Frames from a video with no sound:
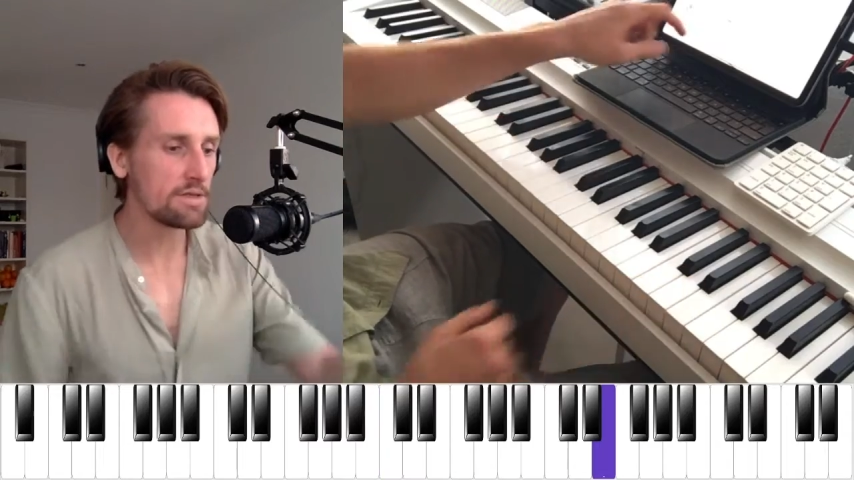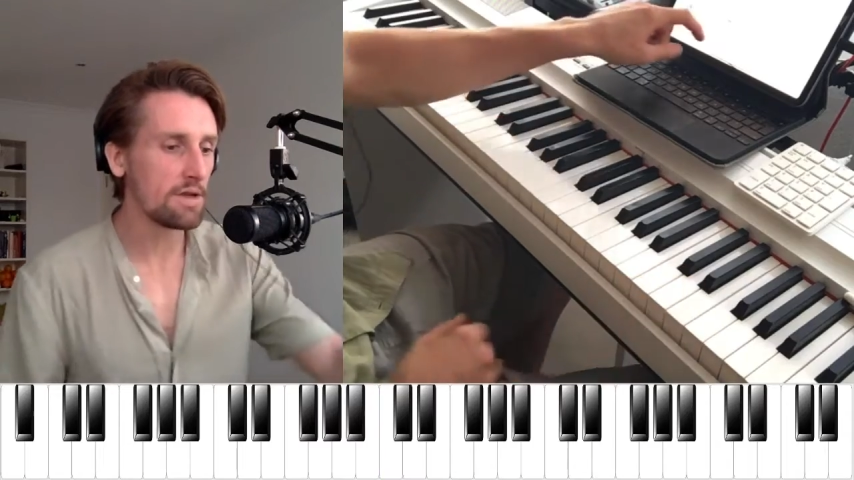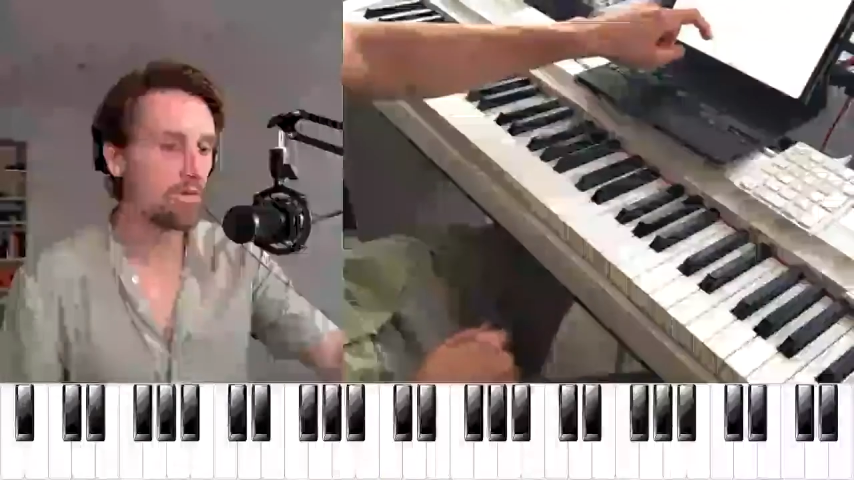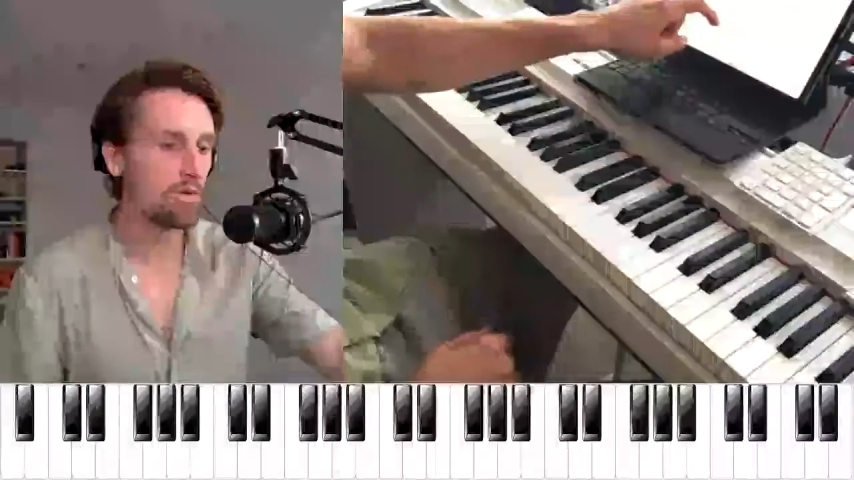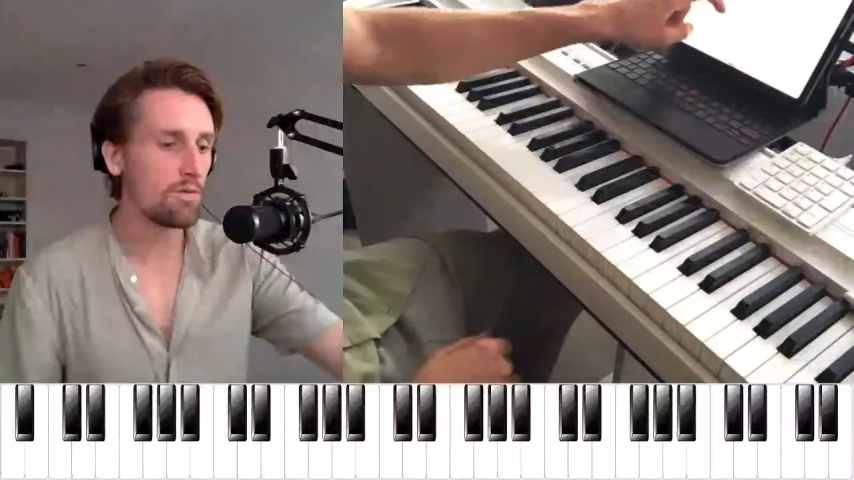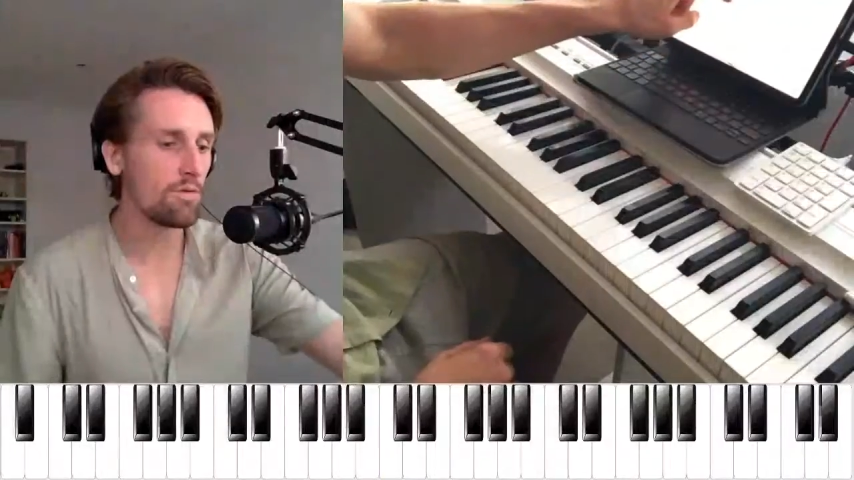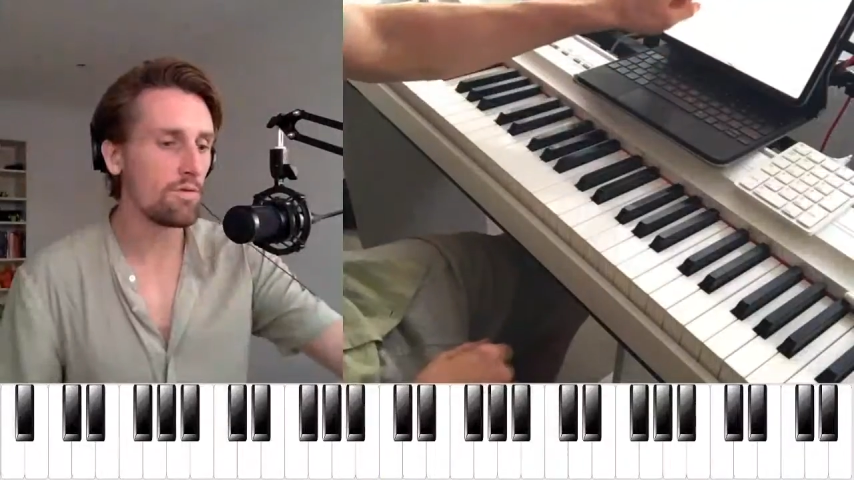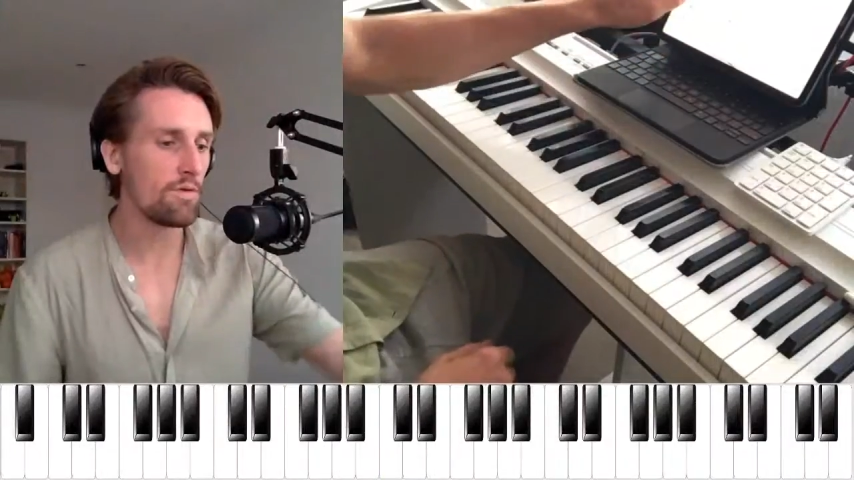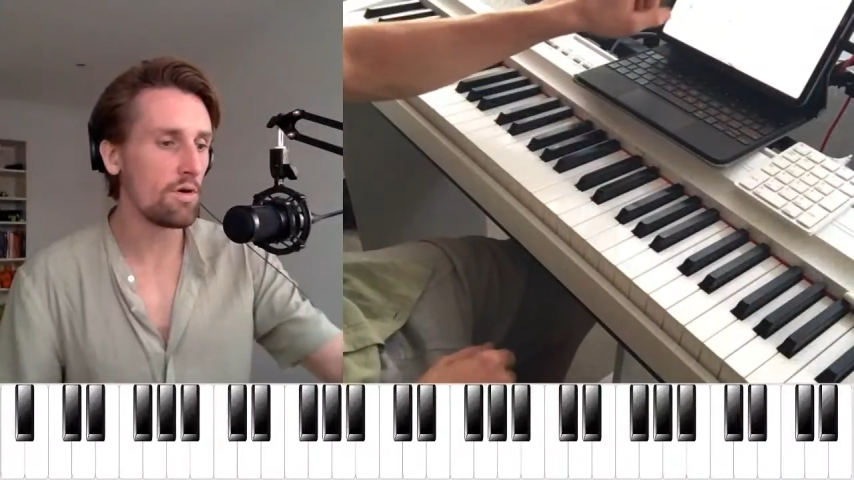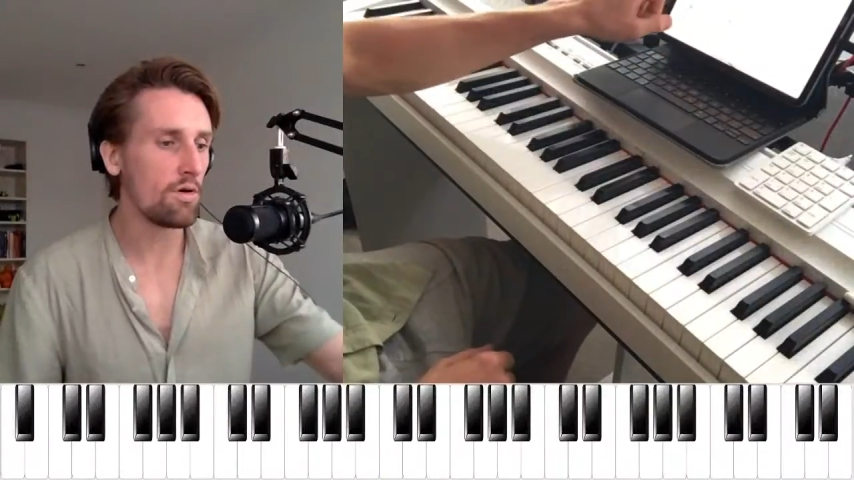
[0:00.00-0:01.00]
Now we're going to move
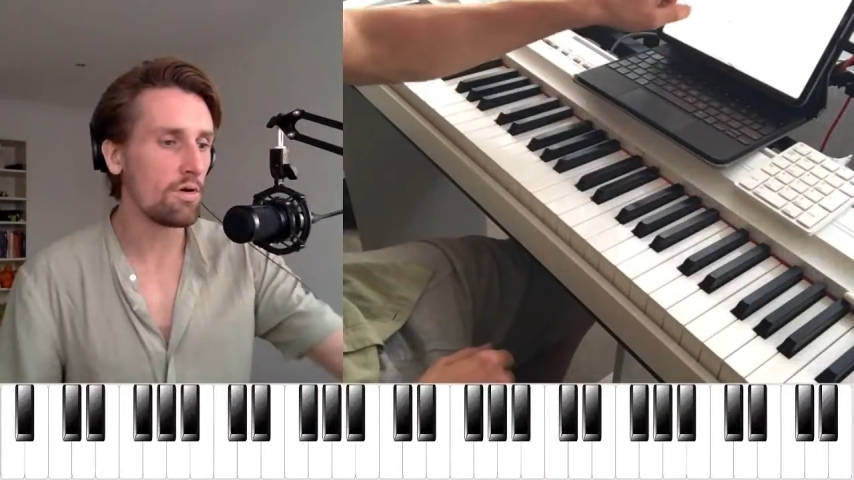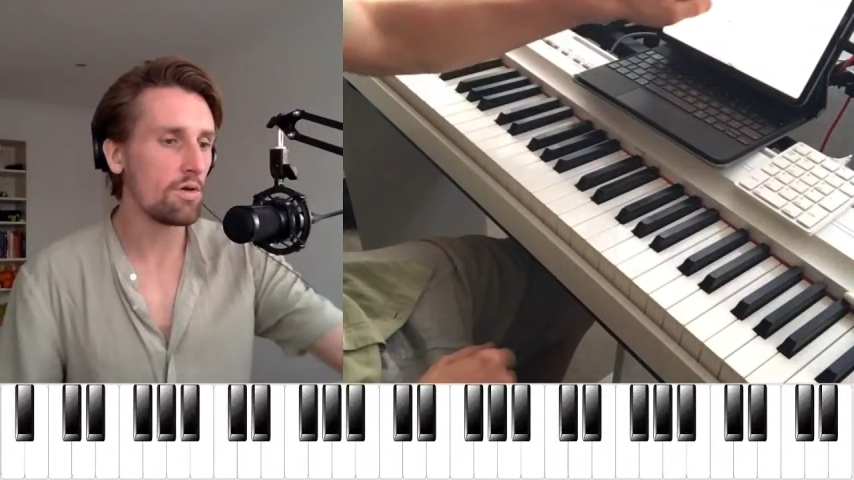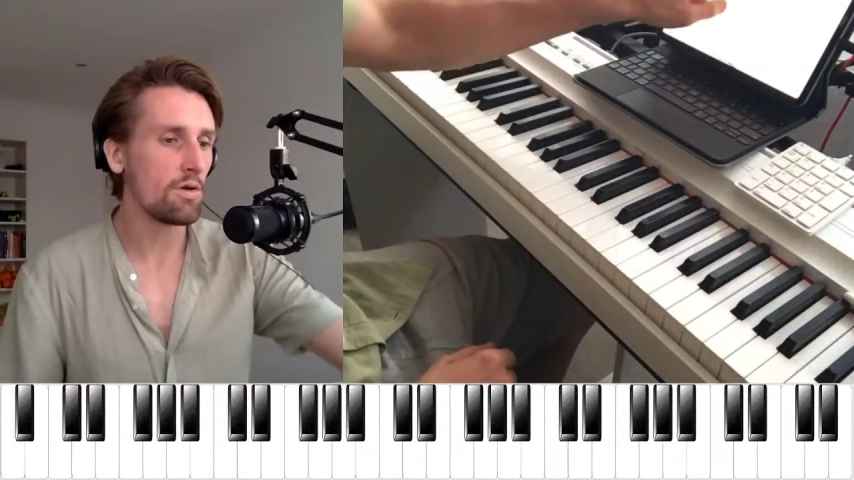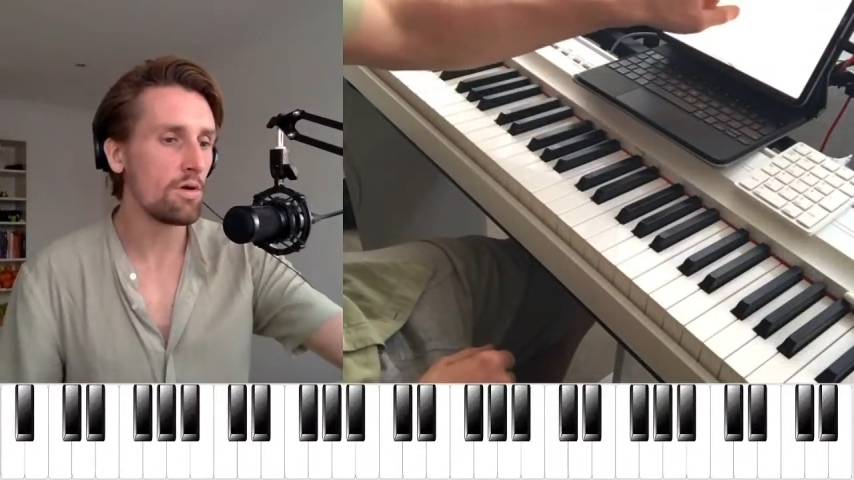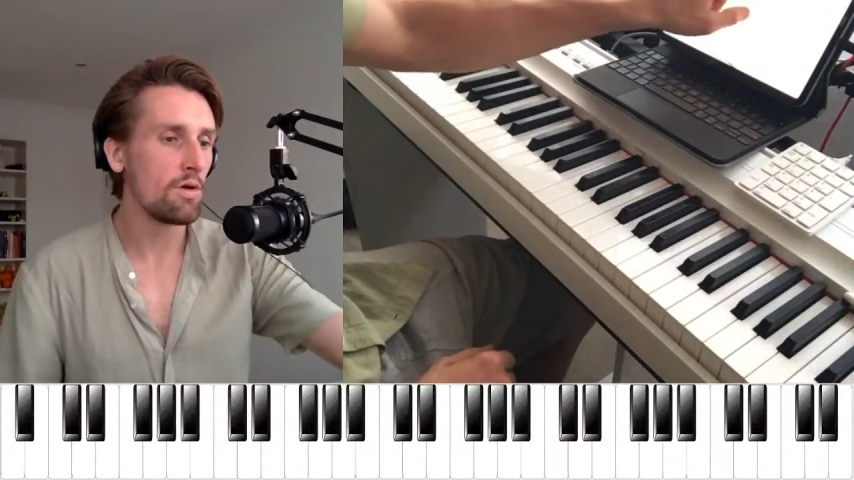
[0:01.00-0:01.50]
on.